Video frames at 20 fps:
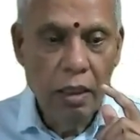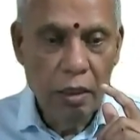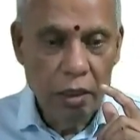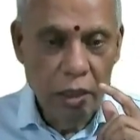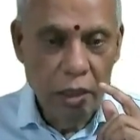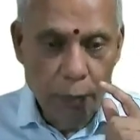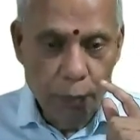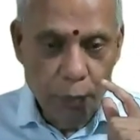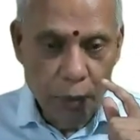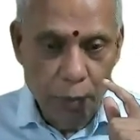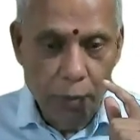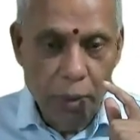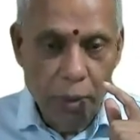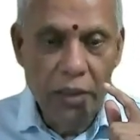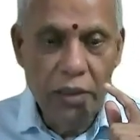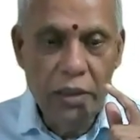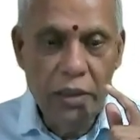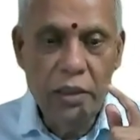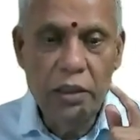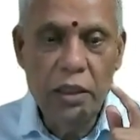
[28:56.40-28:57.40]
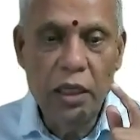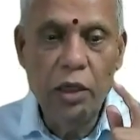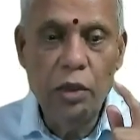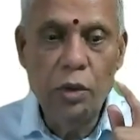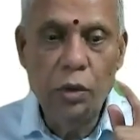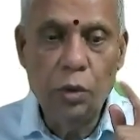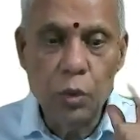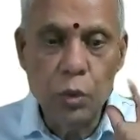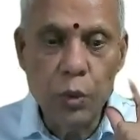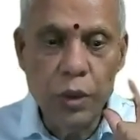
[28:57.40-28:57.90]
the premises are
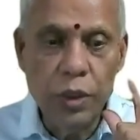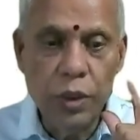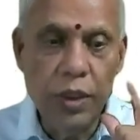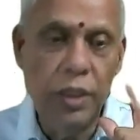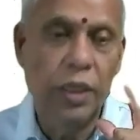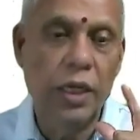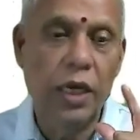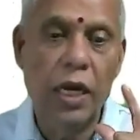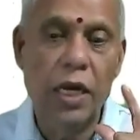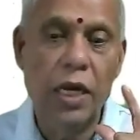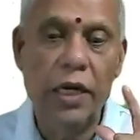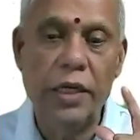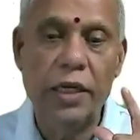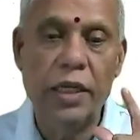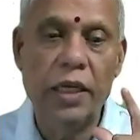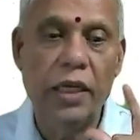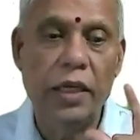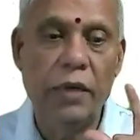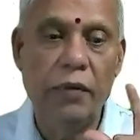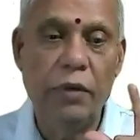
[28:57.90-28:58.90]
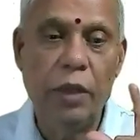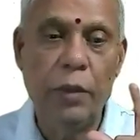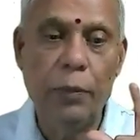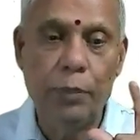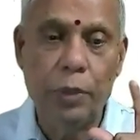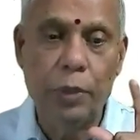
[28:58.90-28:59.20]
true in reality. If the